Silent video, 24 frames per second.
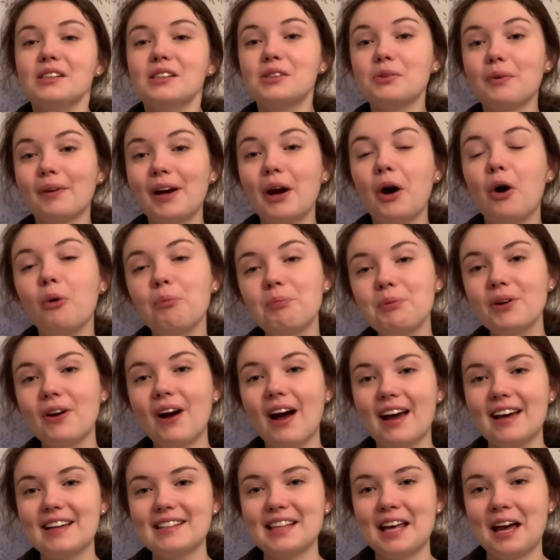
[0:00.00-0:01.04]
So I hope you
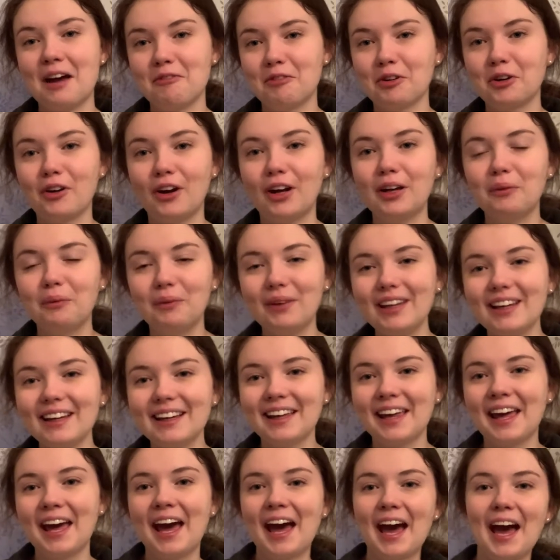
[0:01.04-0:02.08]
guys have a great
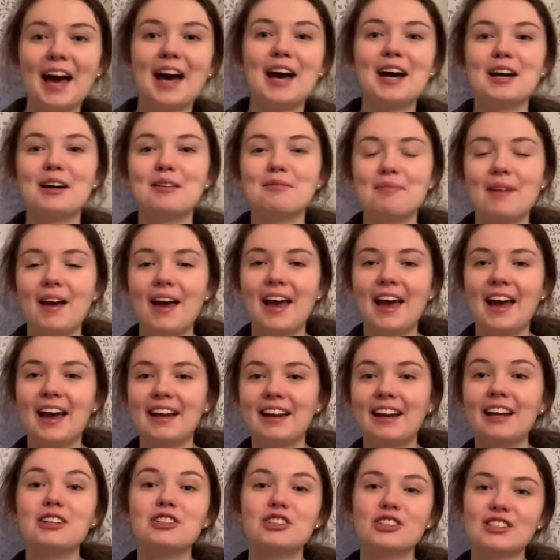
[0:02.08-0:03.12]
week.
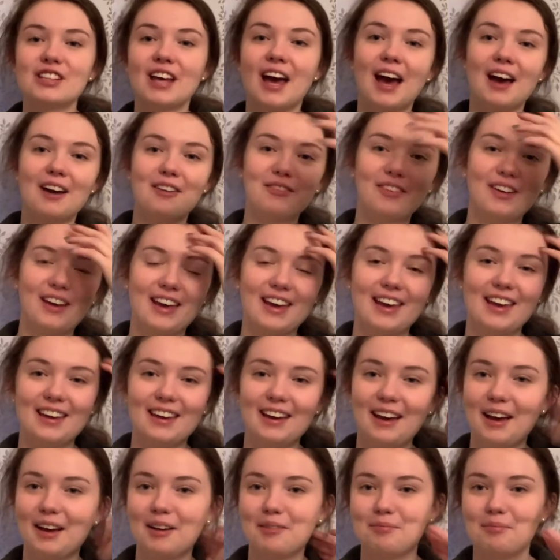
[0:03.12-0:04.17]
And I just have
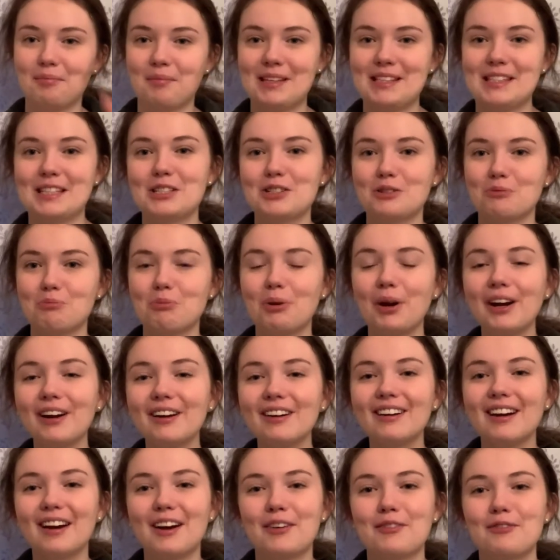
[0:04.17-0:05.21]
a message of
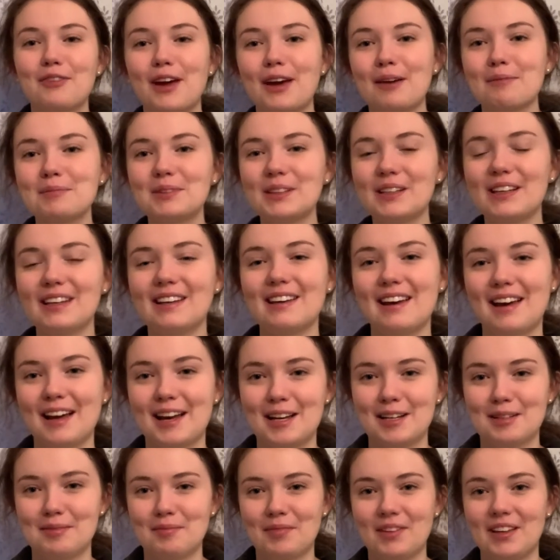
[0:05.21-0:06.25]
prayer. A family
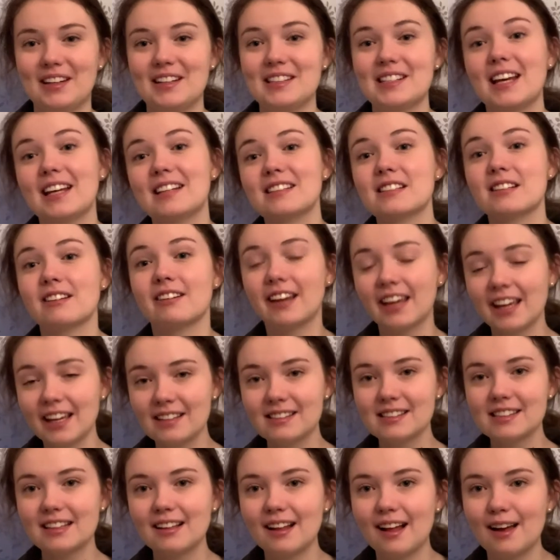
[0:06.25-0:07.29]
that attends our
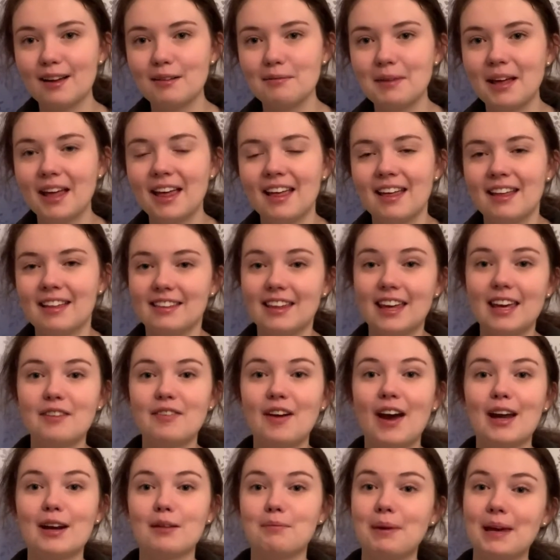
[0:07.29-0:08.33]
kids club, they've
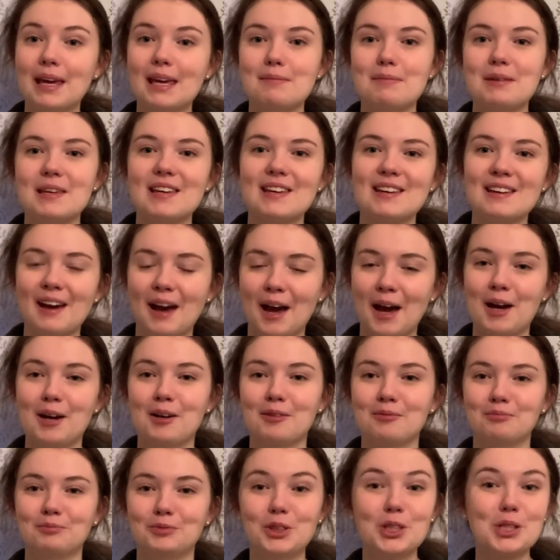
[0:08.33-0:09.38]
had a baby
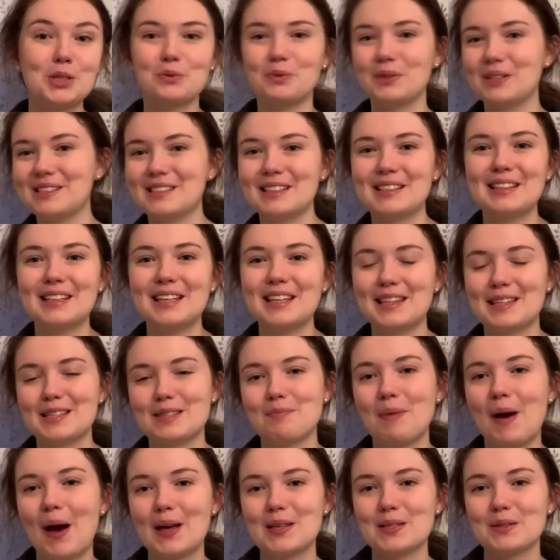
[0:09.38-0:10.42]
just recently this
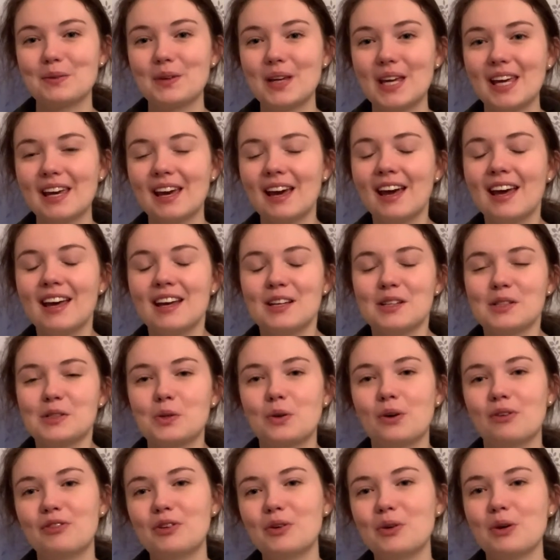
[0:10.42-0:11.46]
past week.
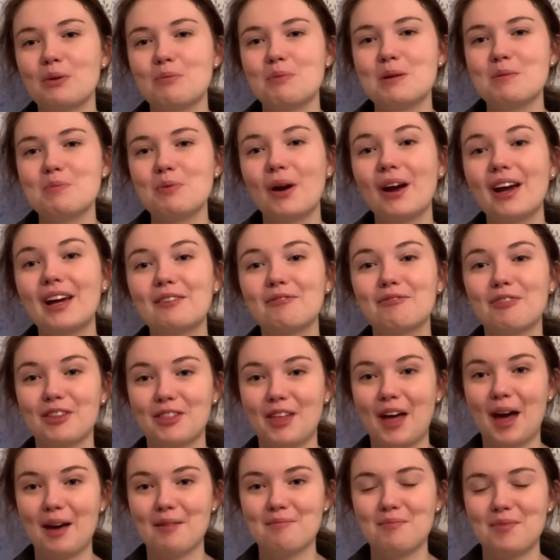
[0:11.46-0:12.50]
So if you could be praying for
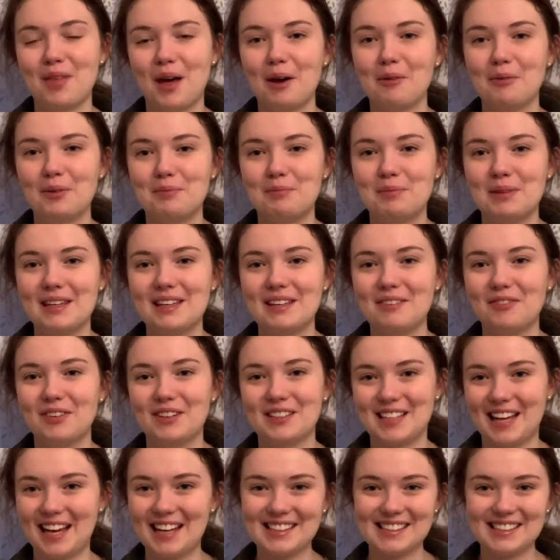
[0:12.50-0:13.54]
them, that would be
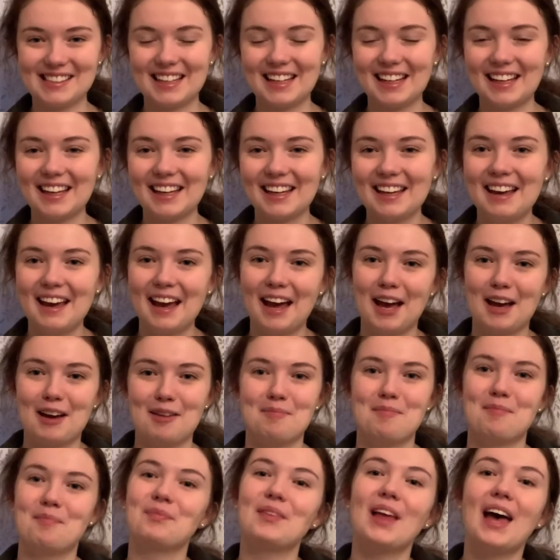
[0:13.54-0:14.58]
fantastic.
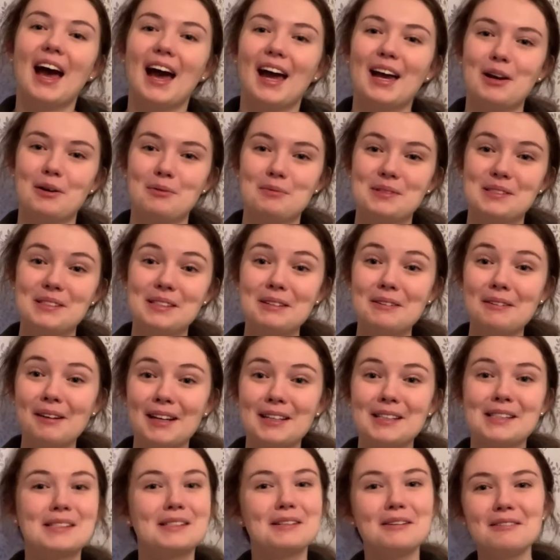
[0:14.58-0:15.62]
I hope to see you
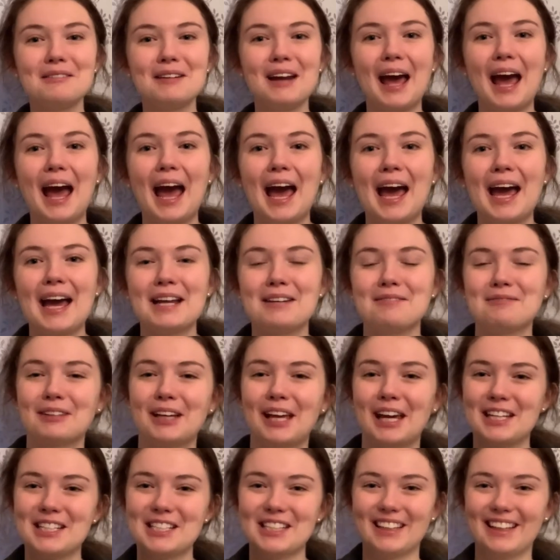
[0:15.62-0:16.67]
guys soon, and we'll
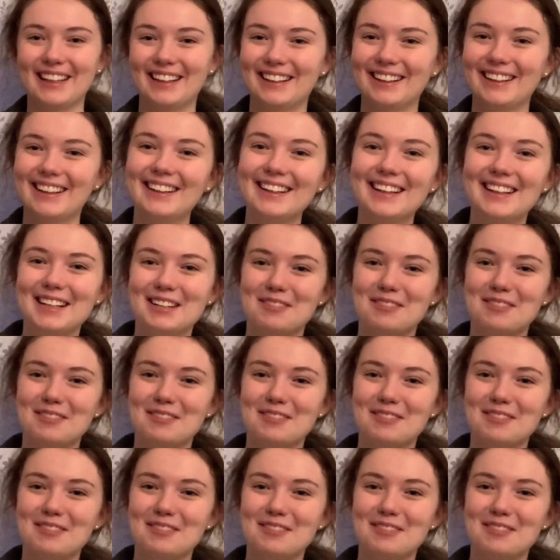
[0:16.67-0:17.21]
catch you later.